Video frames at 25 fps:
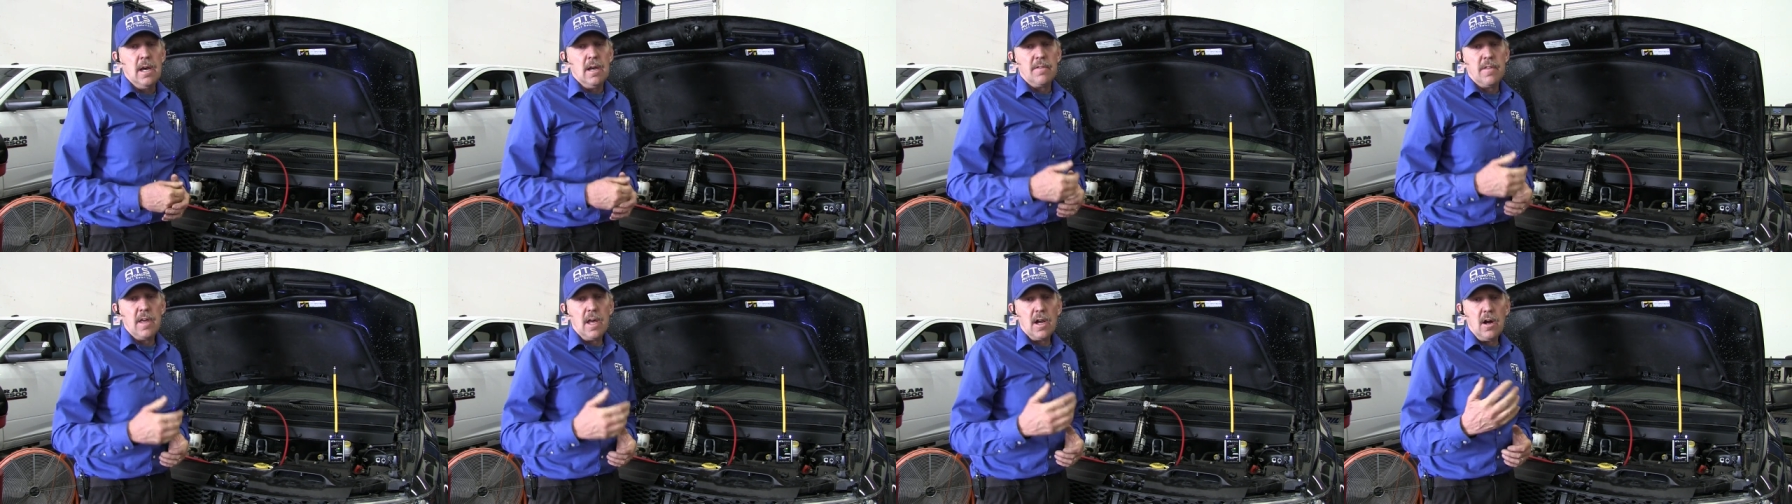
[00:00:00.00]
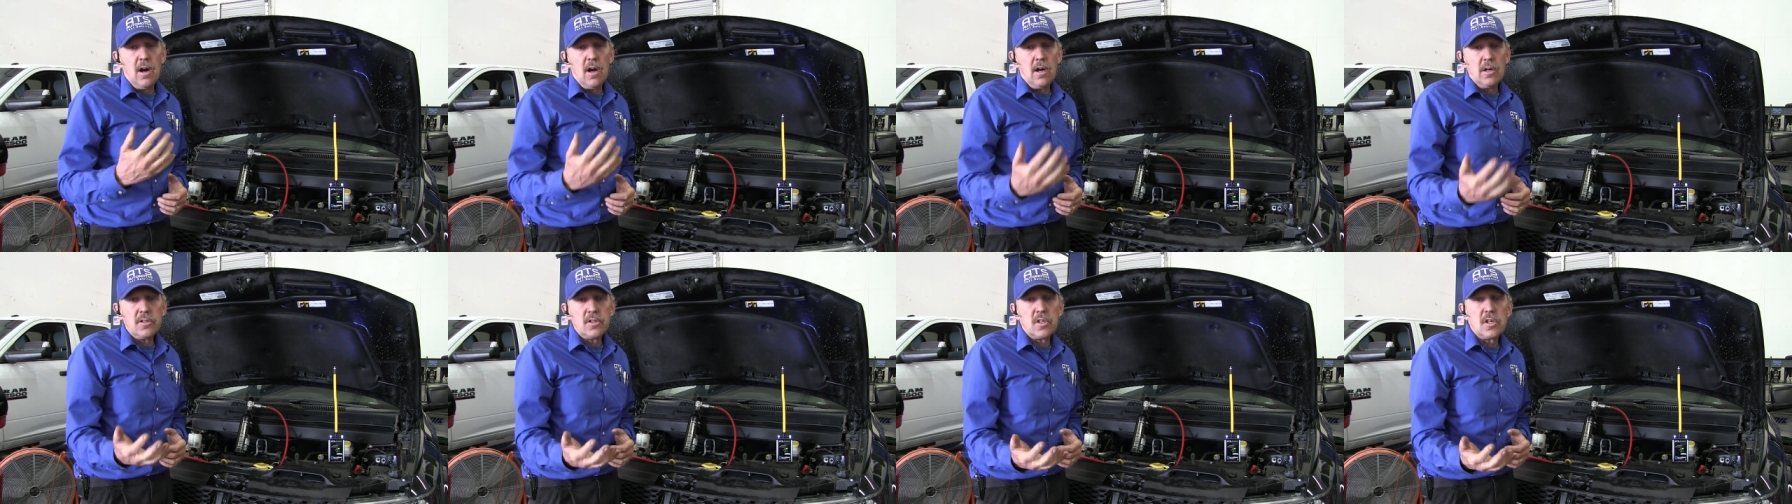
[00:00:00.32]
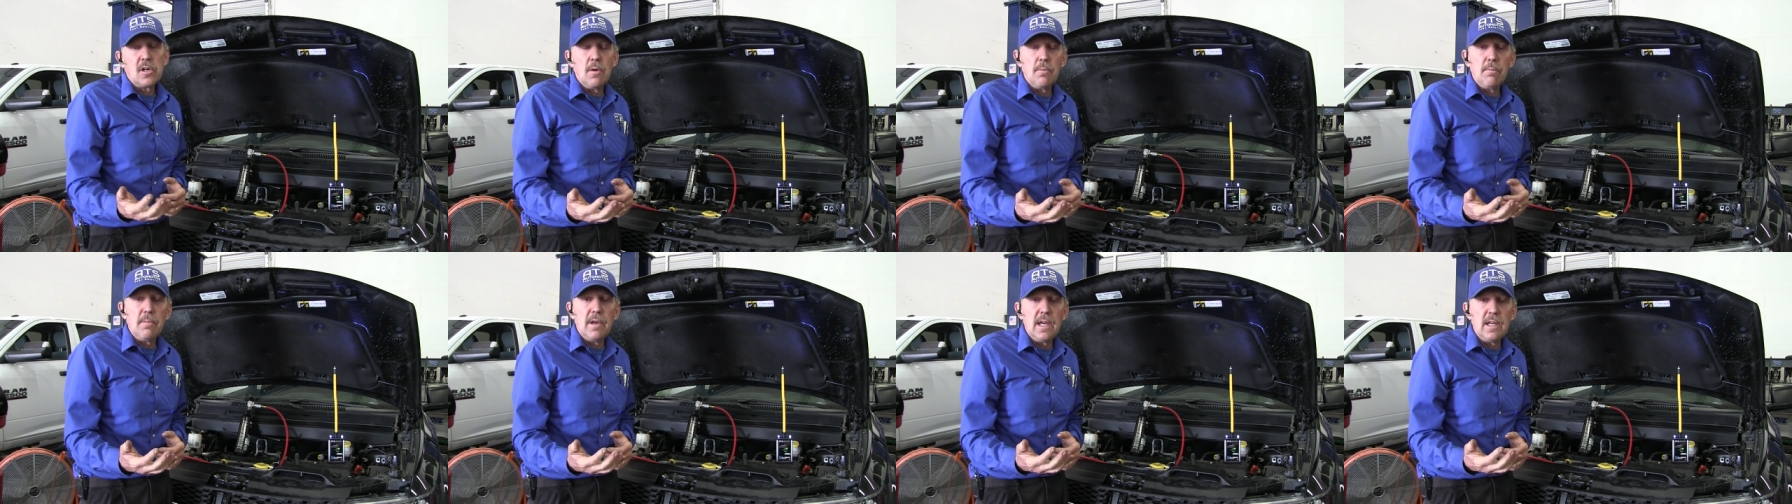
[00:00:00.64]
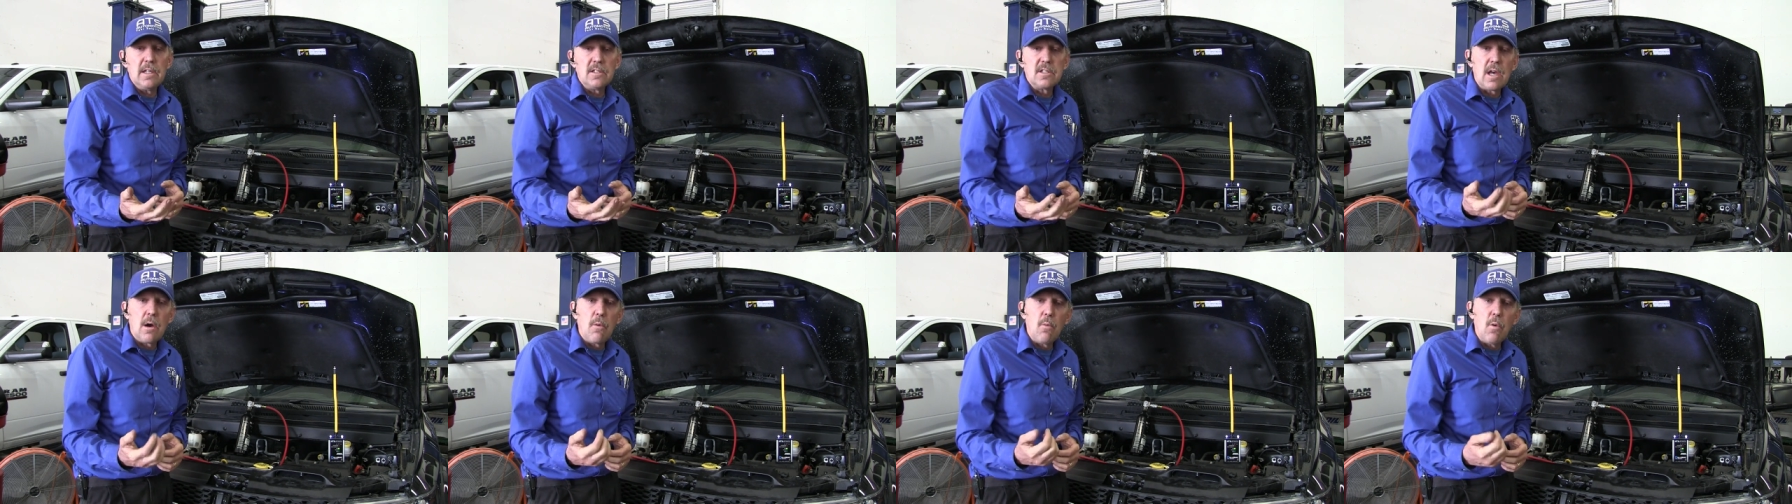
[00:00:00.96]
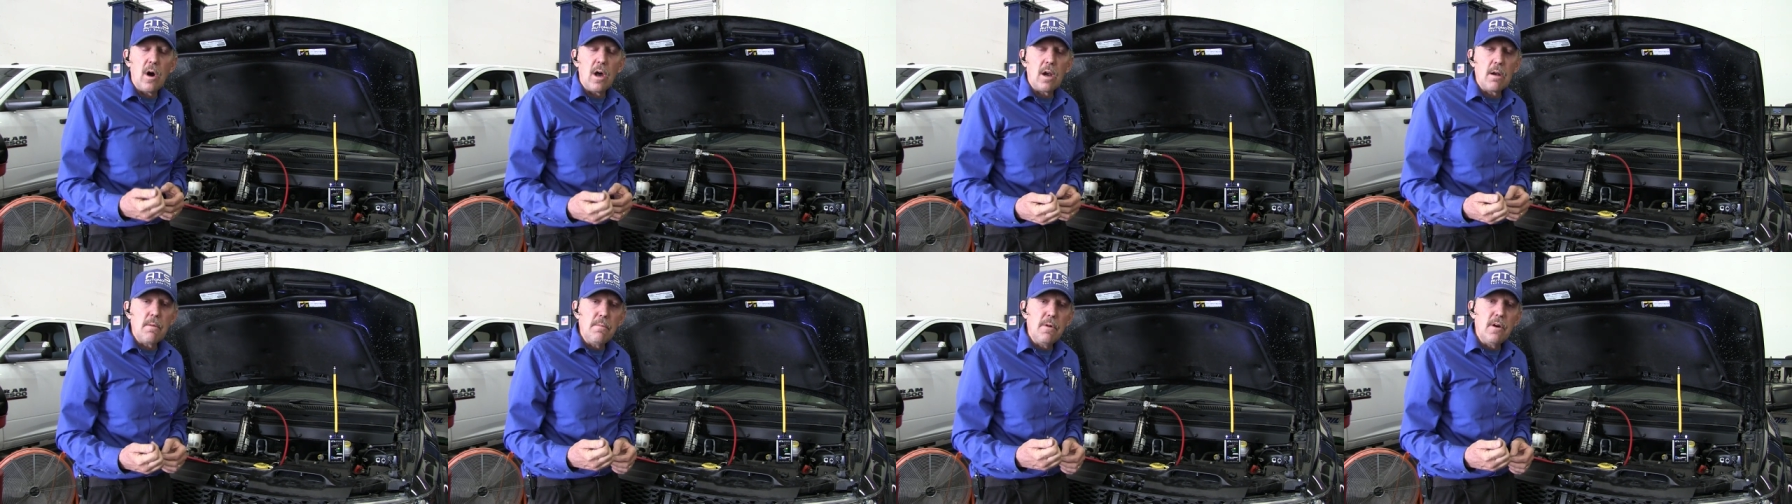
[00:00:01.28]
That also means I
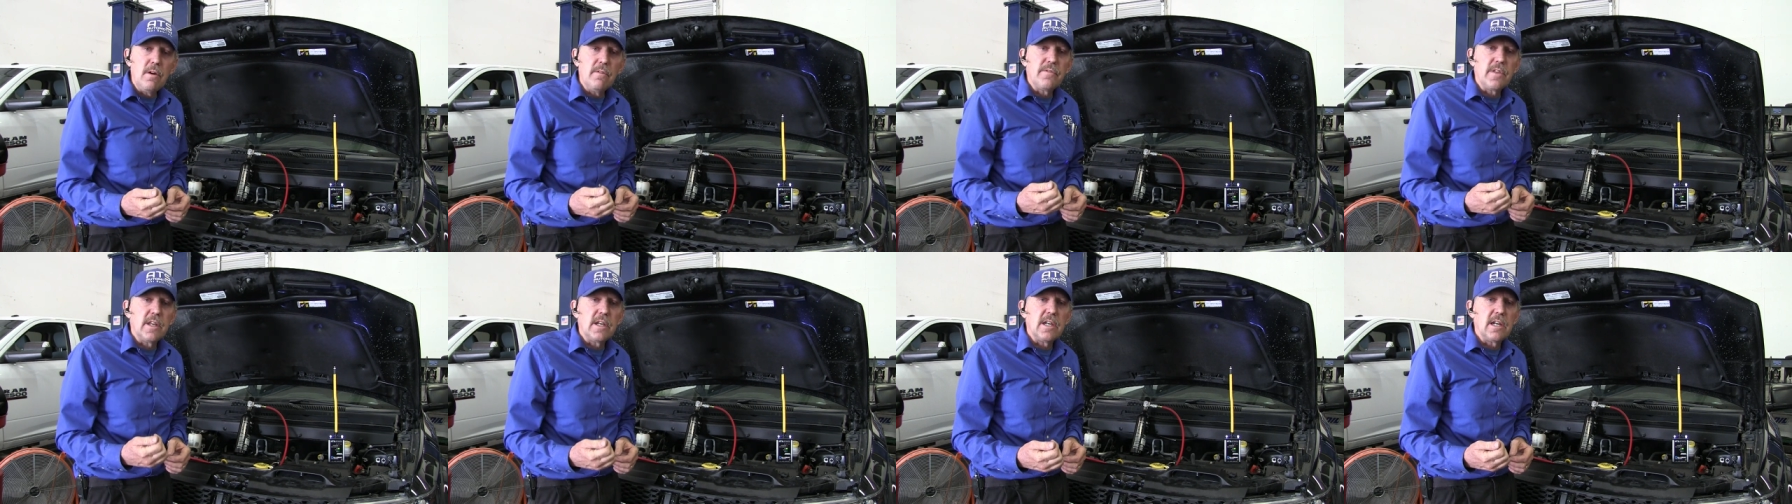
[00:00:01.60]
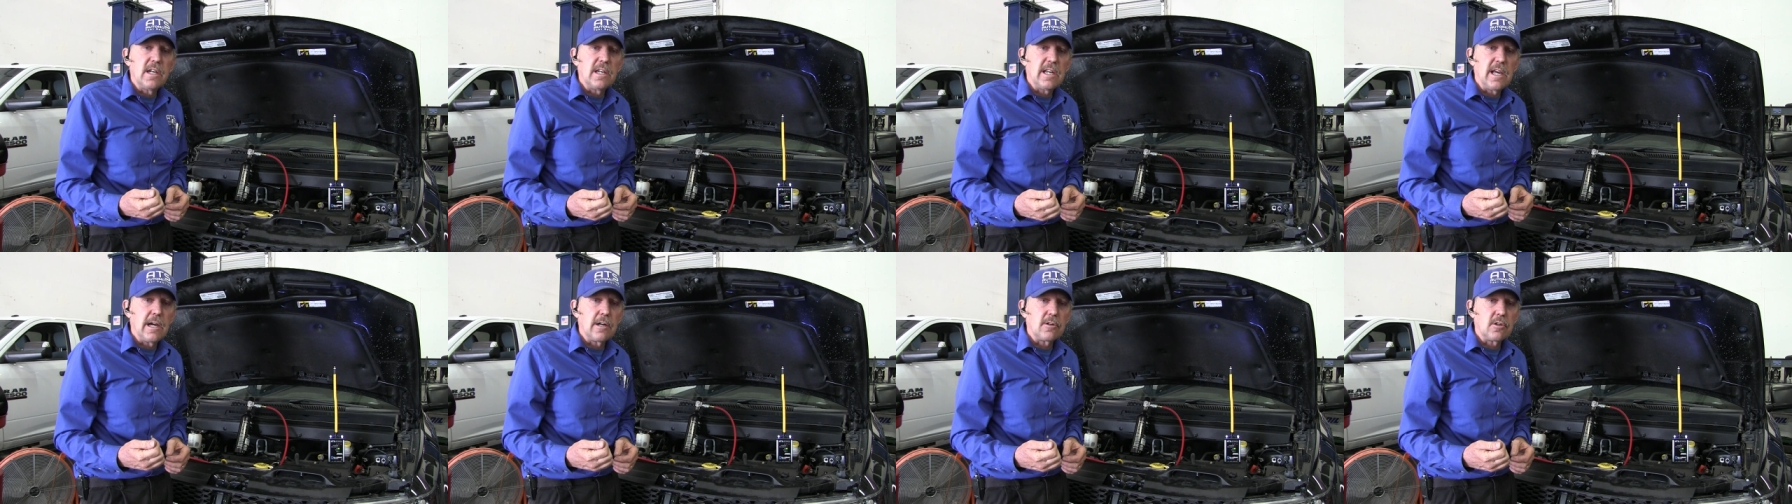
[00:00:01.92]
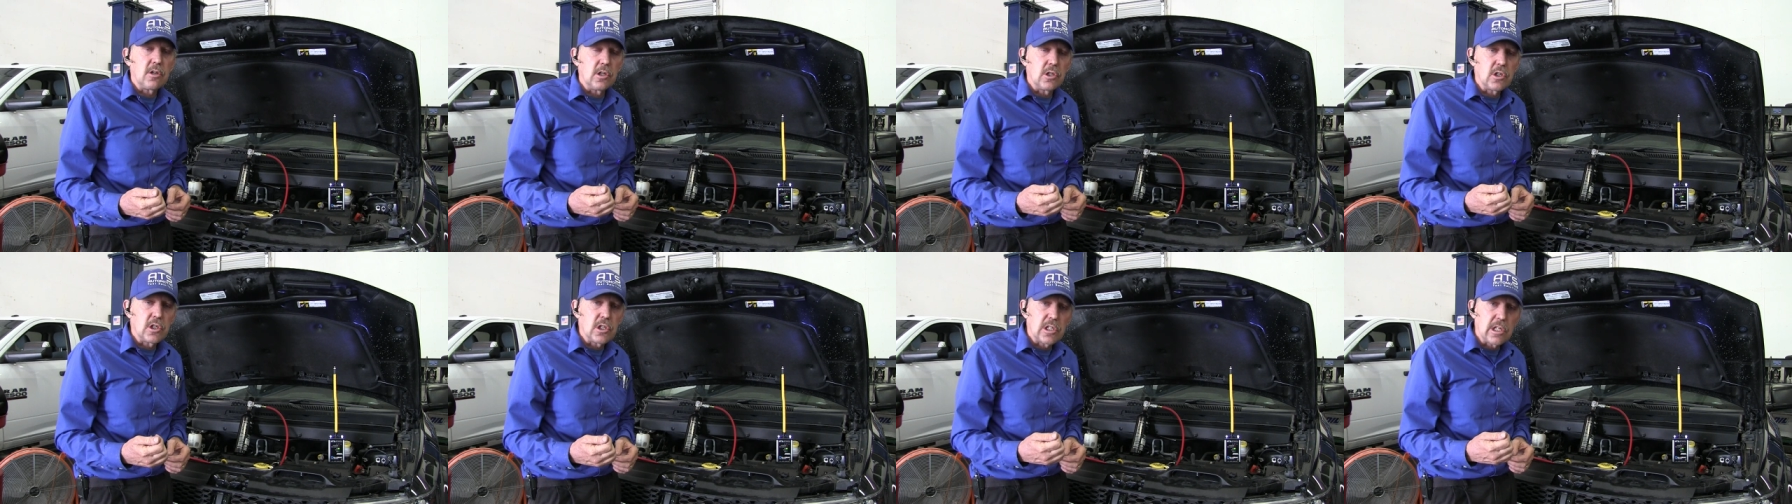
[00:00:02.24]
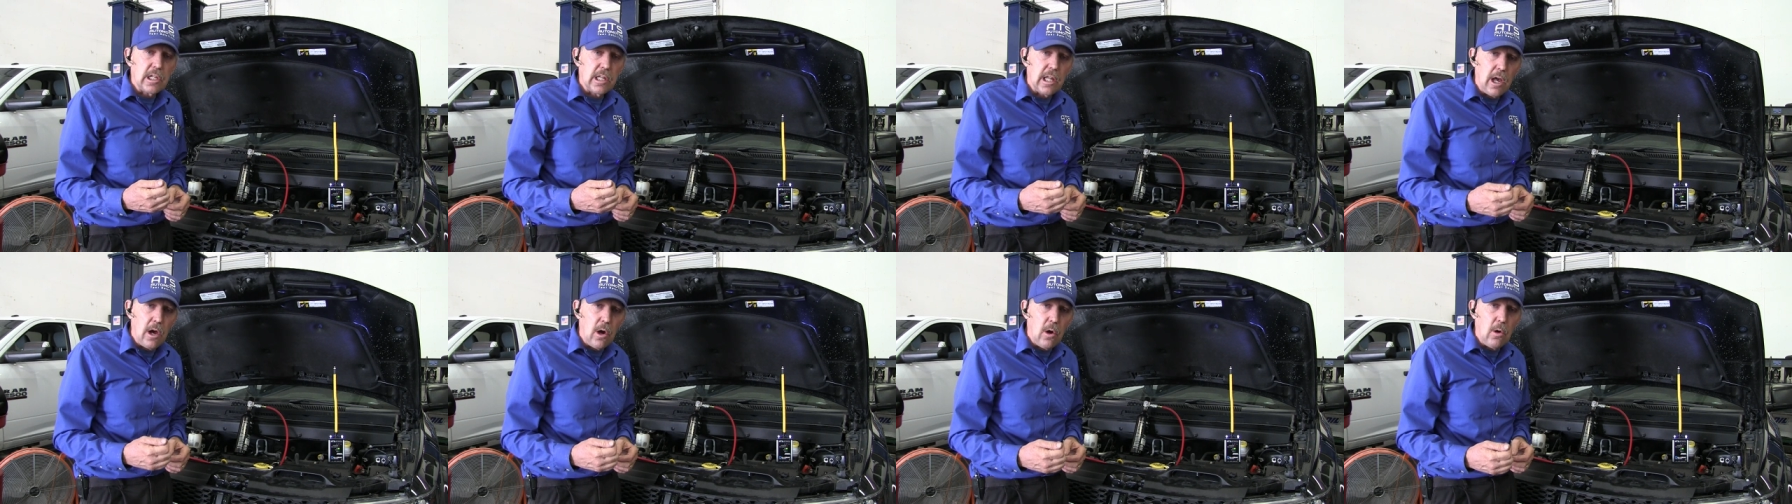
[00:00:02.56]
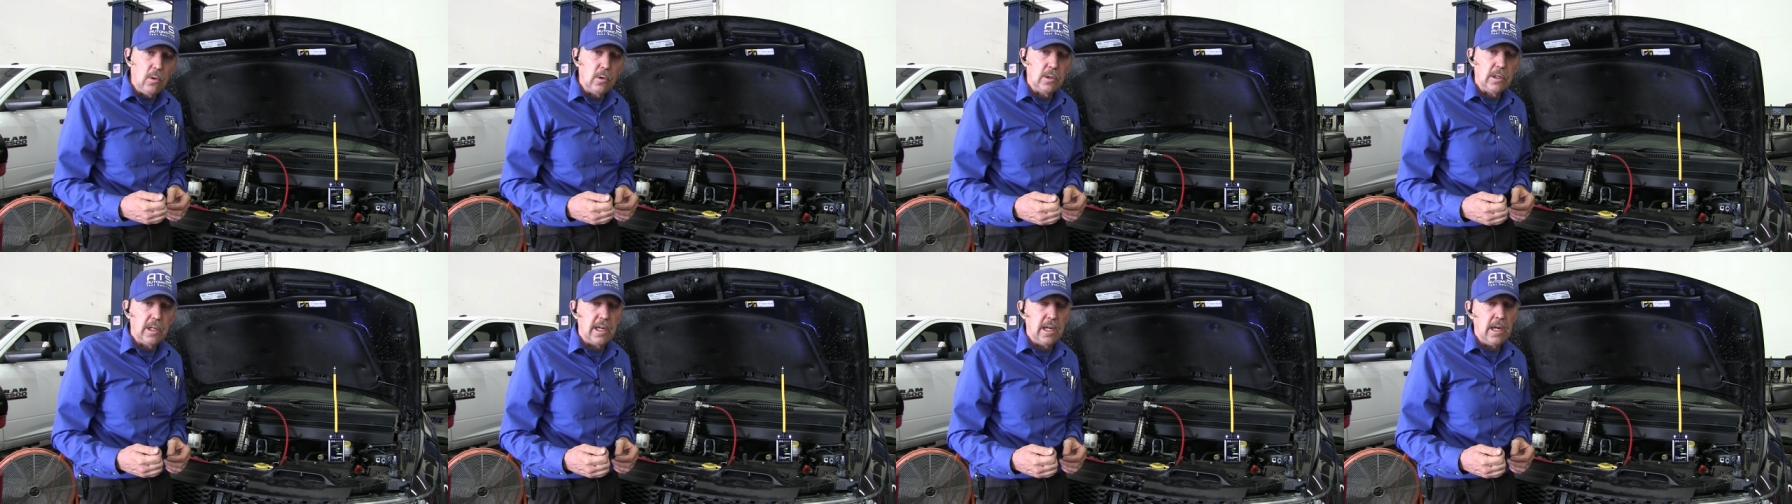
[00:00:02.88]
want to move the detector
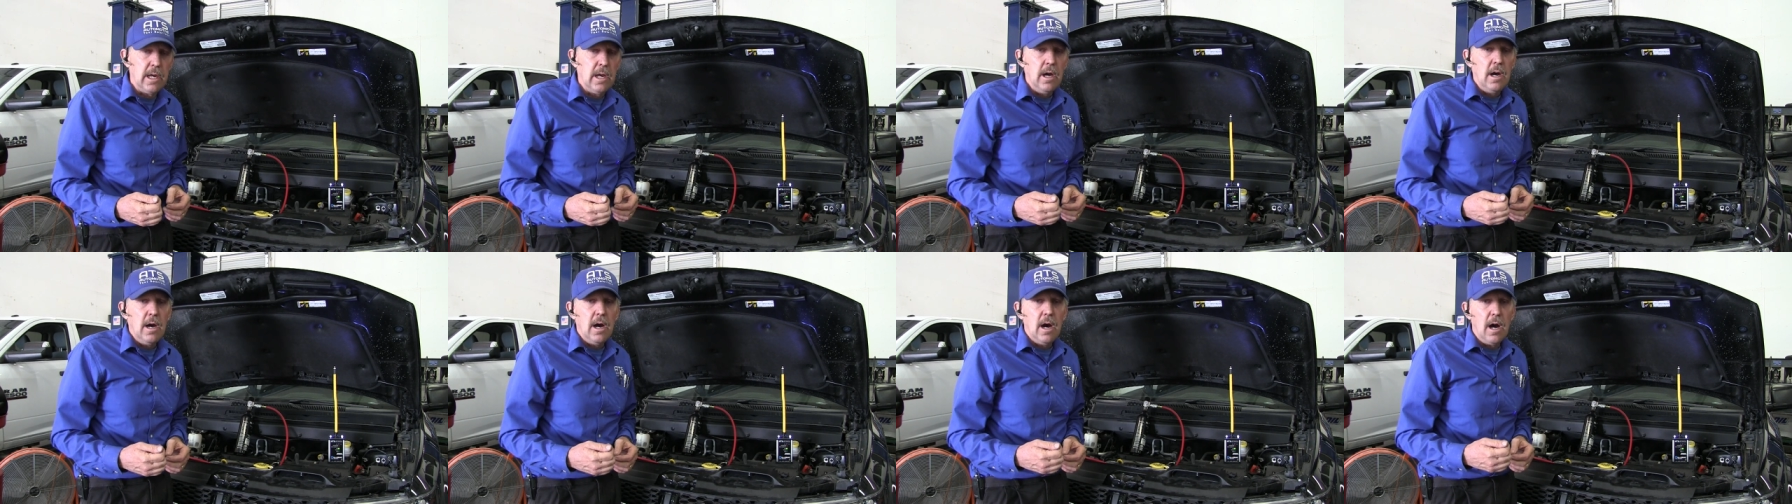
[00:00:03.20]
slowly